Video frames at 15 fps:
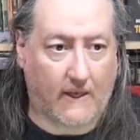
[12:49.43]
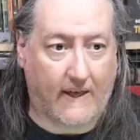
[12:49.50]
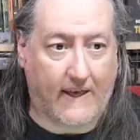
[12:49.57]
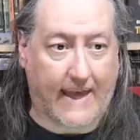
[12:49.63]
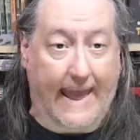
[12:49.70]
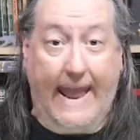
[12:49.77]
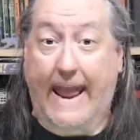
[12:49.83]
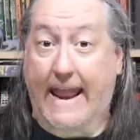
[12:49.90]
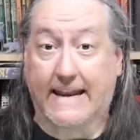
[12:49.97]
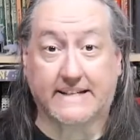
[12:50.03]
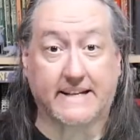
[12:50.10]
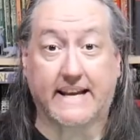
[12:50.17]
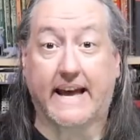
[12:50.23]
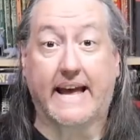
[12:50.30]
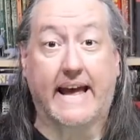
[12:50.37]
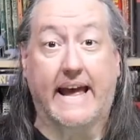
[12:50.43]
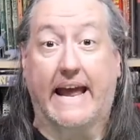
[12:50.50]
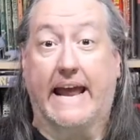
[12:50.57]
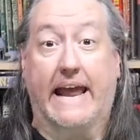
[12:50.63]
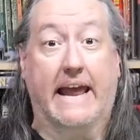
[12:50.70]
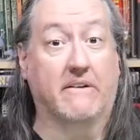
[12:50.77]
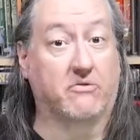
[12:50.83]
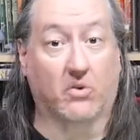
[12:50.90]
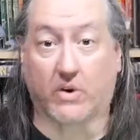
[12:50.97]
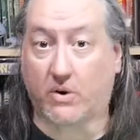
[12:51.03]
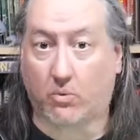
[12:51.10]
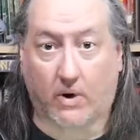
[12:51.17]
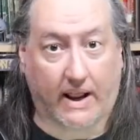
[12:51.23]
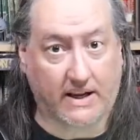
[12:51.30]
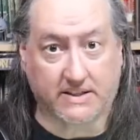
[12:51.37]
hate every
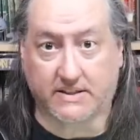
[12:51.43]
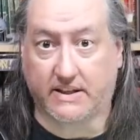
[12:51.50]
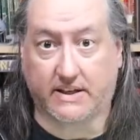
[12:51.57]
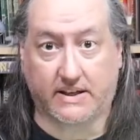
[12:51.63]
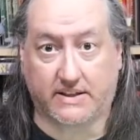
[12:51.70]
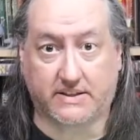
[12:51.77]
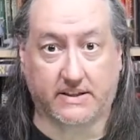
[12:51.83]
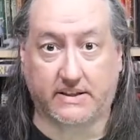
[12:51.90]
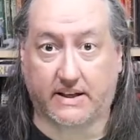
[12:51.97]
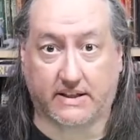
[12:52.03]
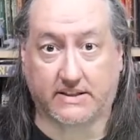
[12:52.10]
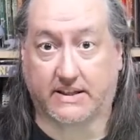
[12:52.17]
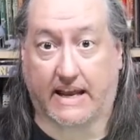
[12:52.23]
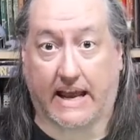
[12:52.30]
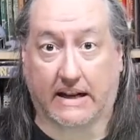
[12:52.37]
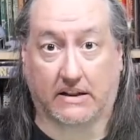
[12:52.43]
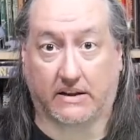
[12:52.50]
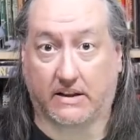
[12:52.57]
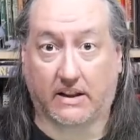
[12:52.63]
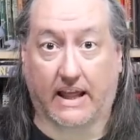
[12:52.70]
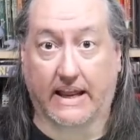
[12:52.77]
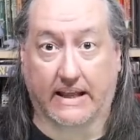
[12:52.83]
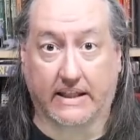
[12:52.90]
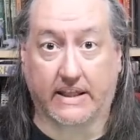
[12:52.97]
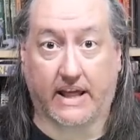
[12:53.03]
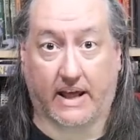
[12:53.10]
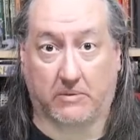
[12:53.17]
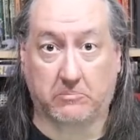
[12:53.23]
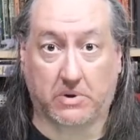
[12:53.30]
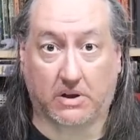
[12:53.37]
race that isn't exactly like them.